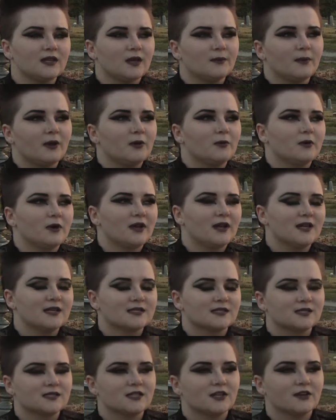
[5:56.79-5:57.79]
that my work
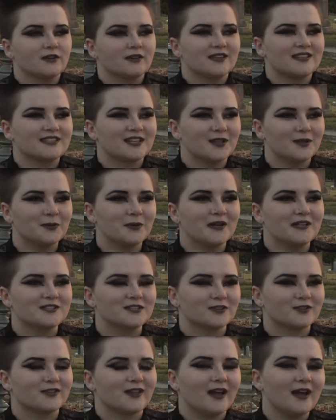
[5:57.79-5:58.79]
necessarily celebrates
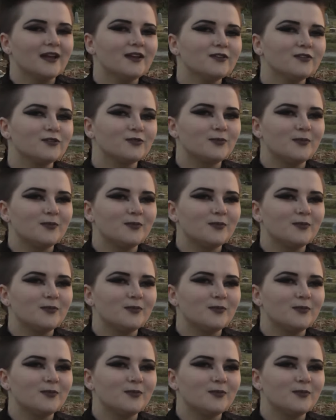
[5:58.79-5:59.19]
her life,